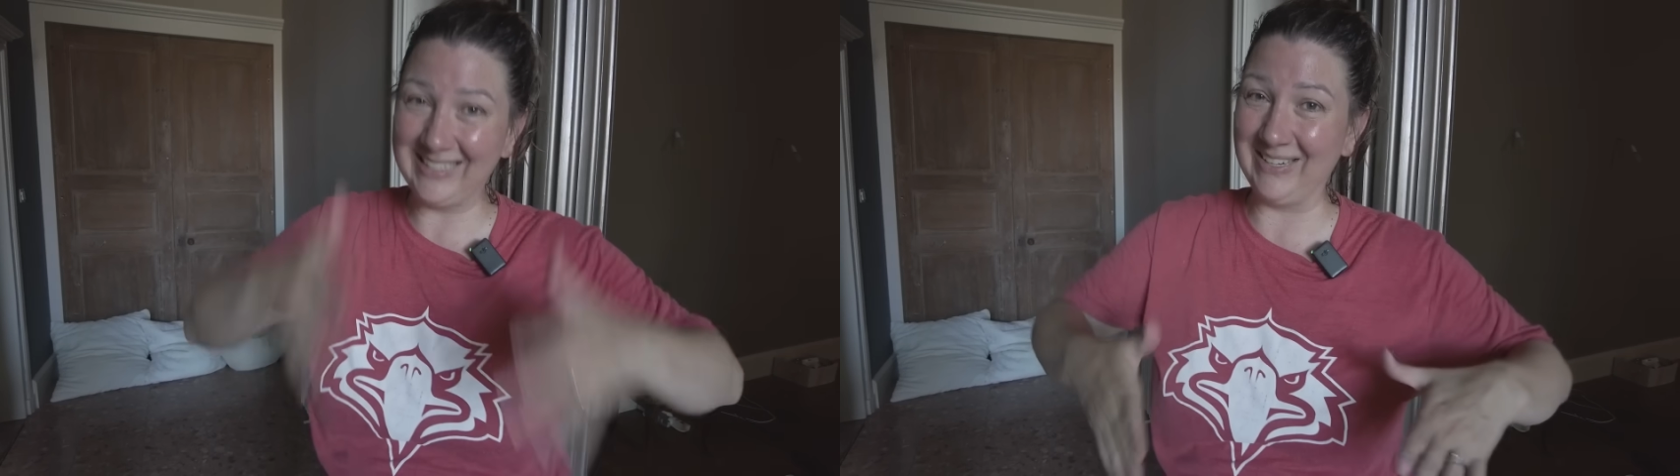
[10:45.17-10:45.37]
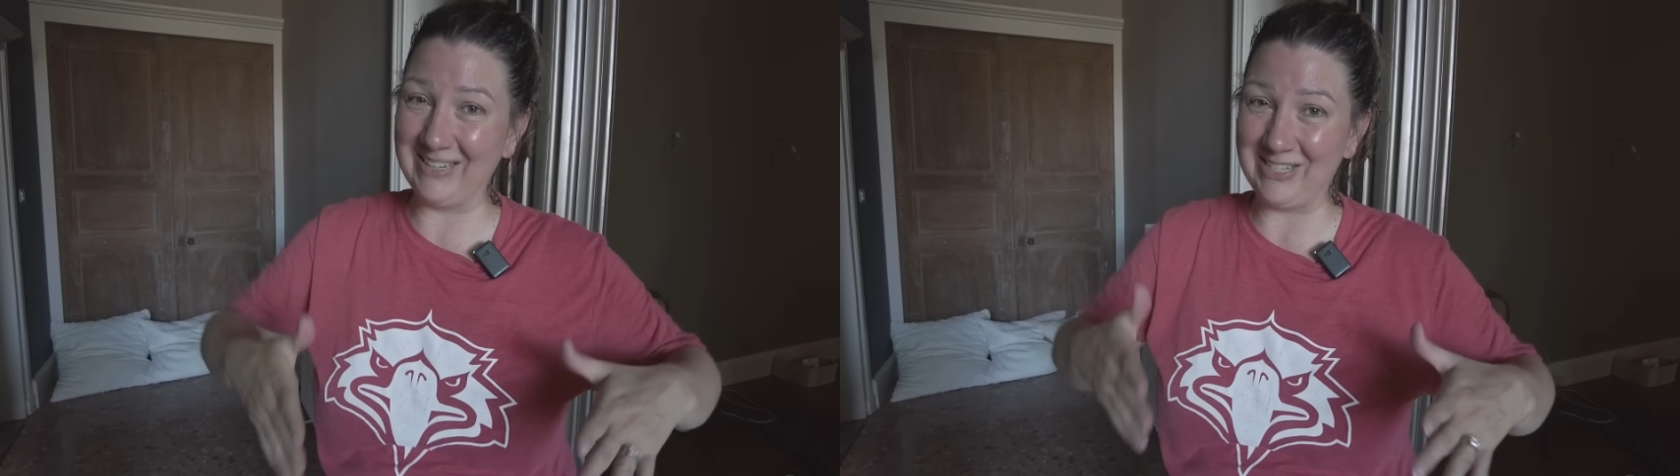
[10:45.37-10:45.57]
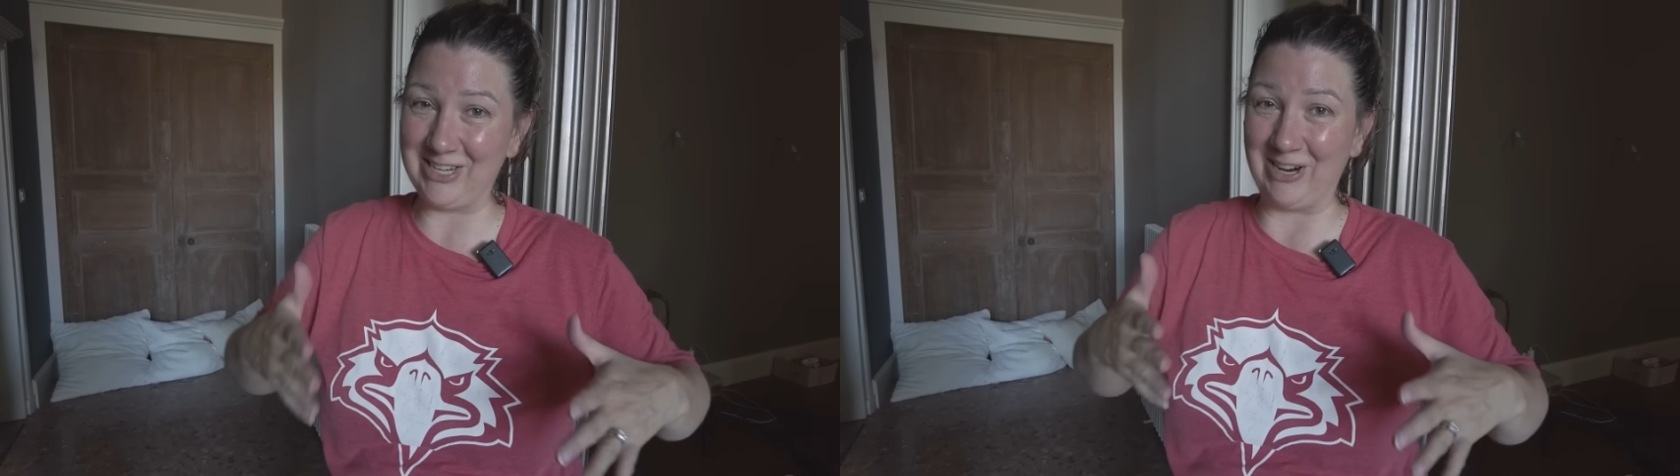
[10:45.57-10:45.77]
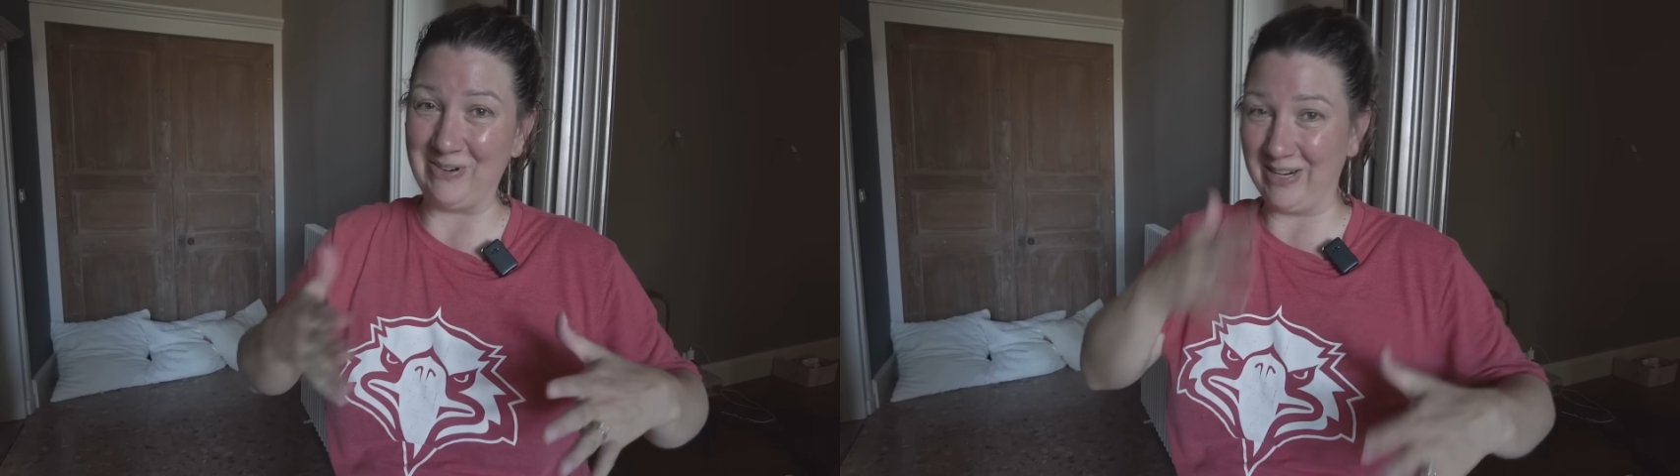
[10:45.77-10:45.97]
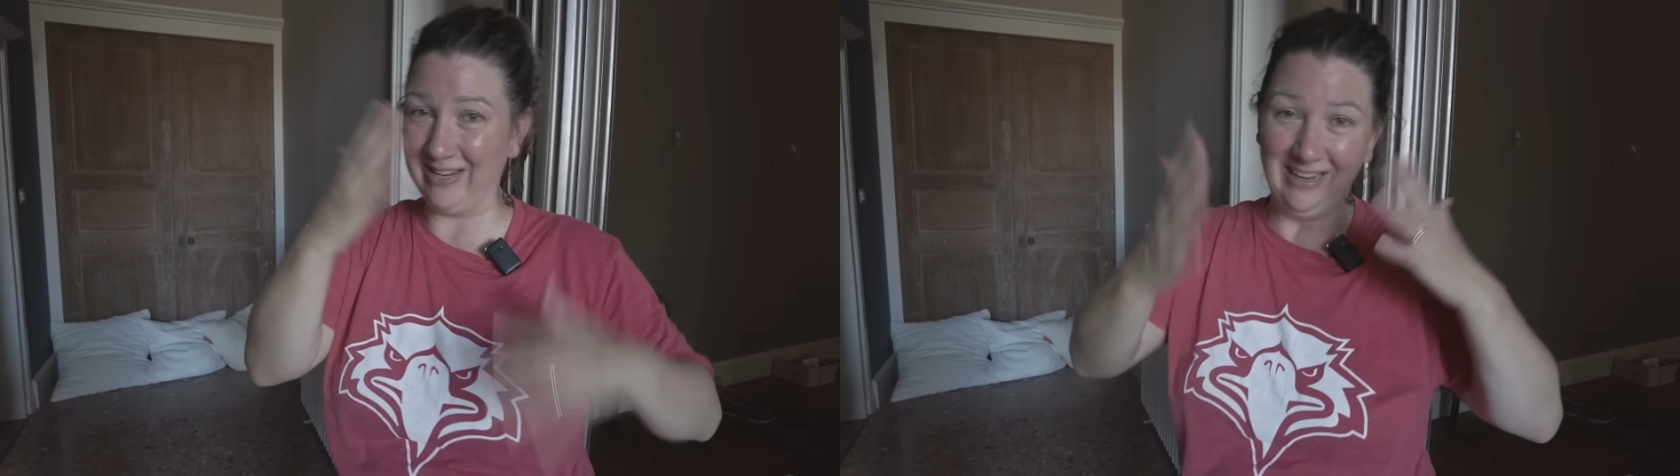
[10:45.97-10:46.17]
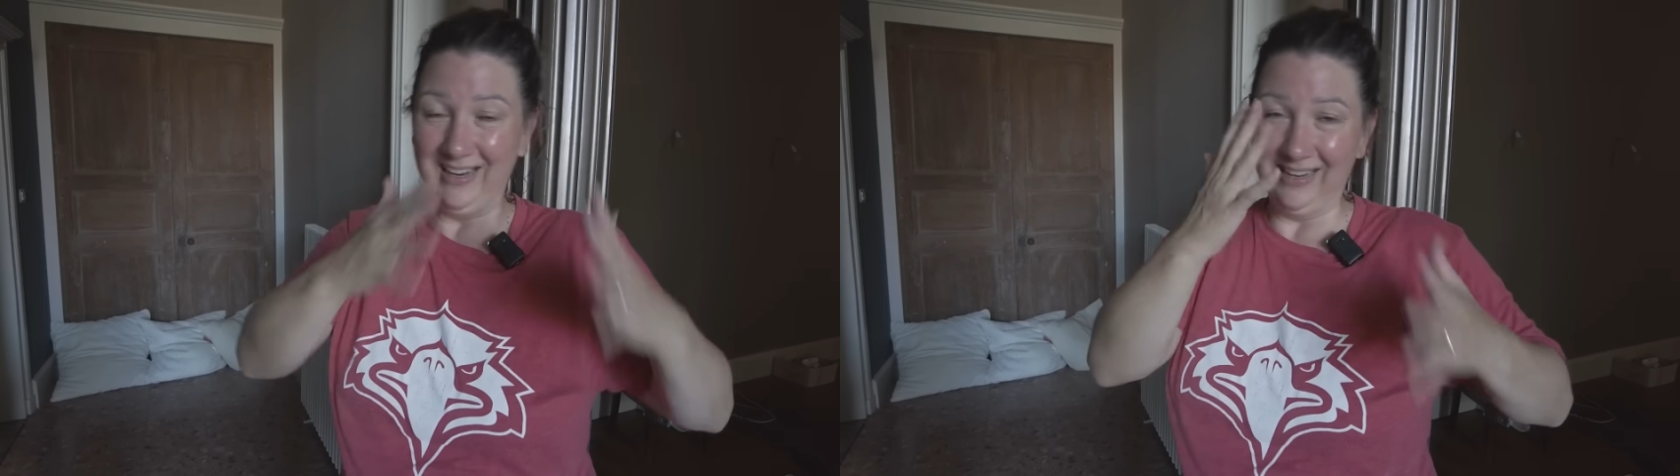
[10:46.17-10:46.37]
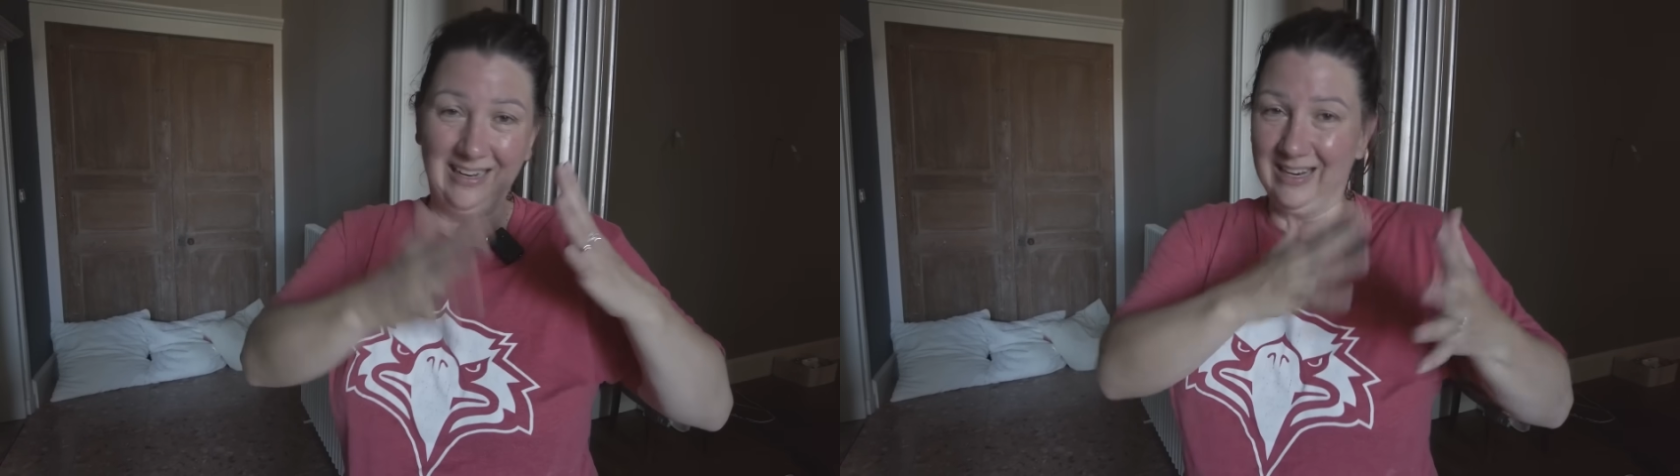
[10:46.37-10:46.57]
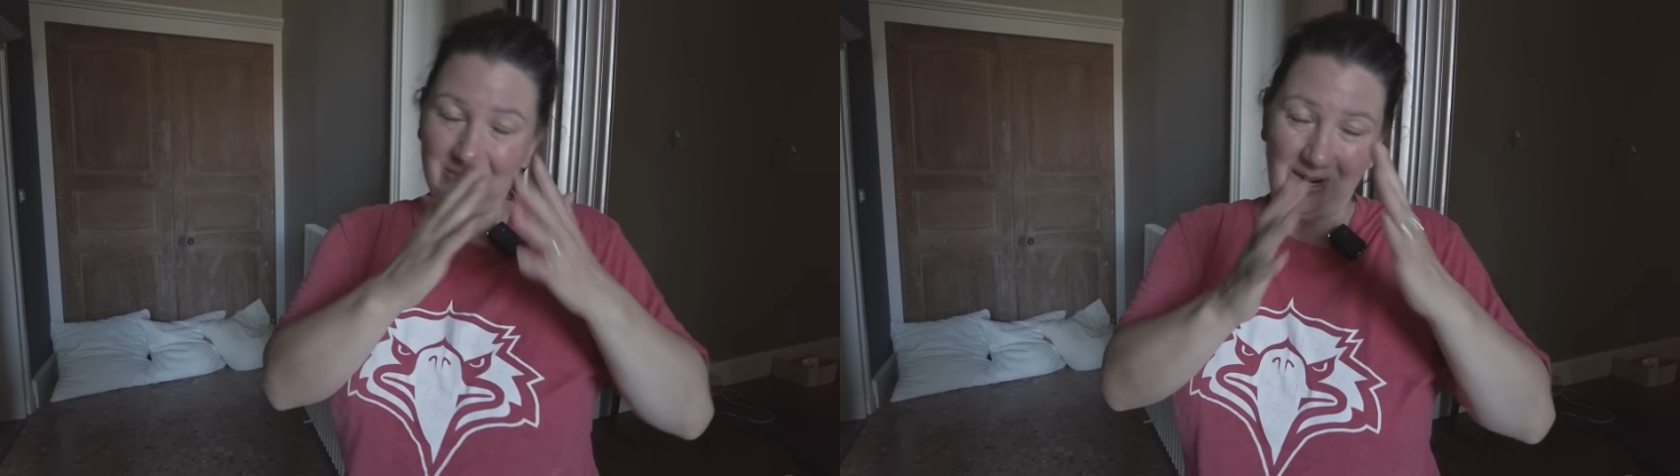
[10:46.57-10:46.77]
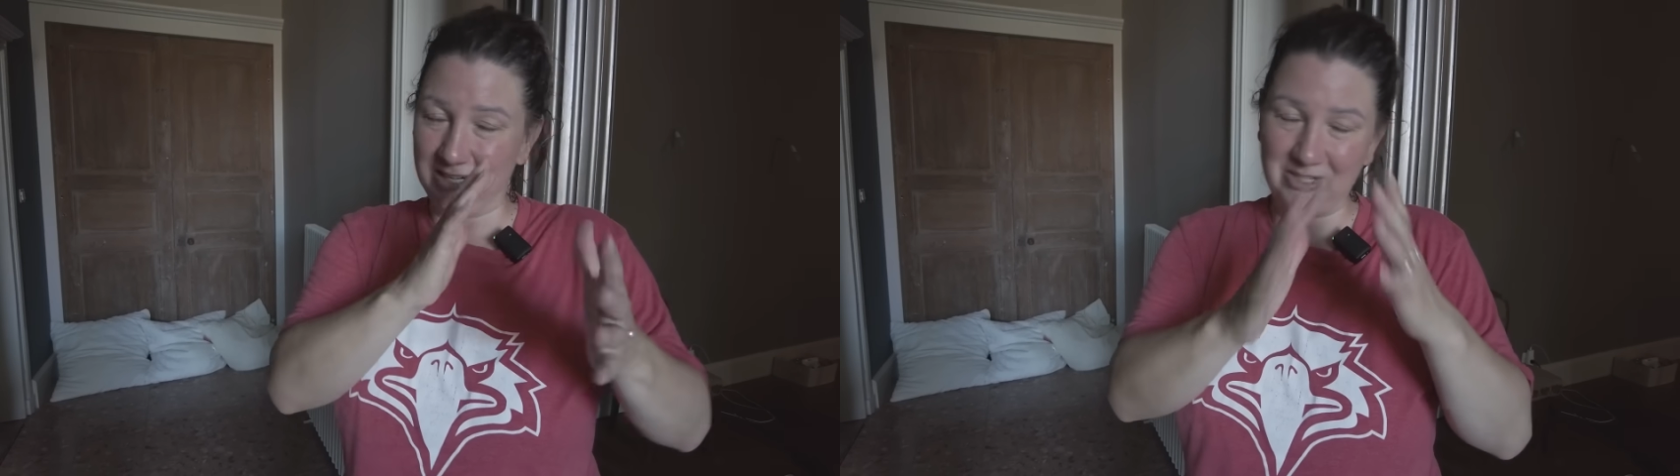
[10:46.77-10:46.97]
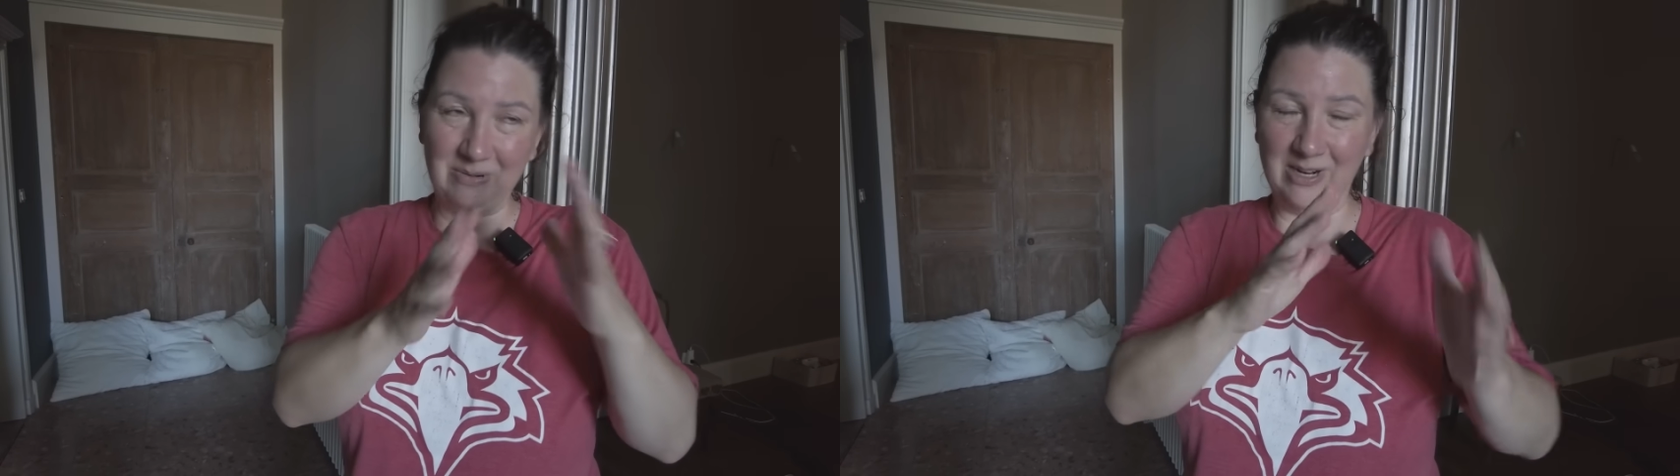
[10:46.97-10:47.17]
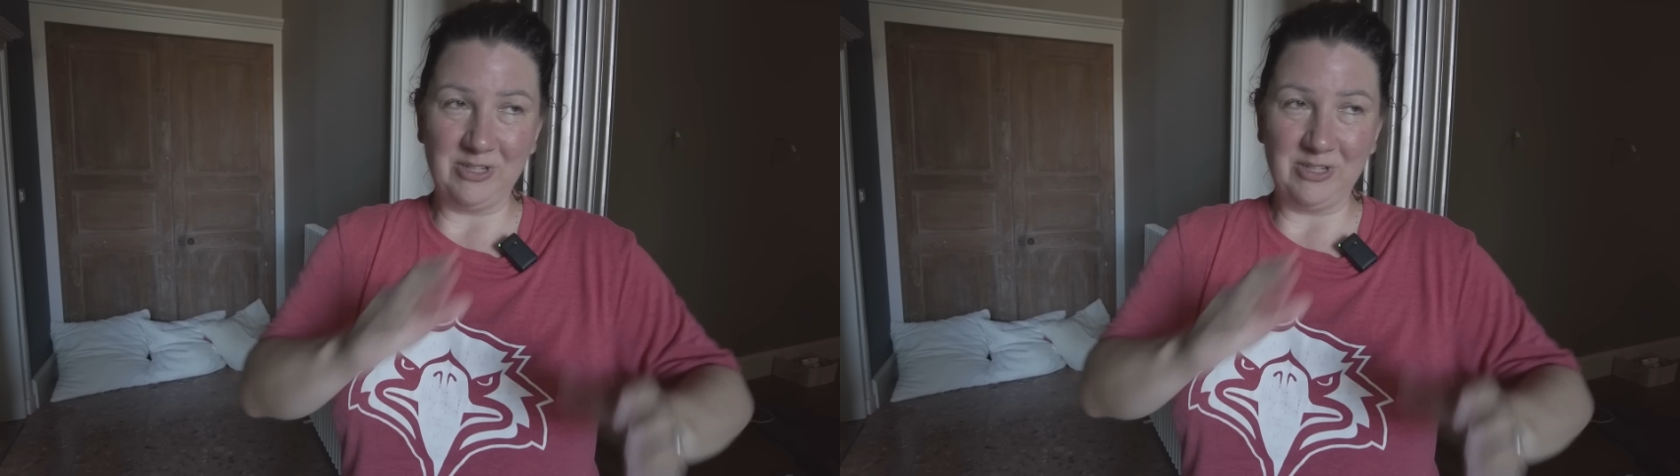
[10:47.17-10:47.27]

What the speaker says: Took a shower, washed.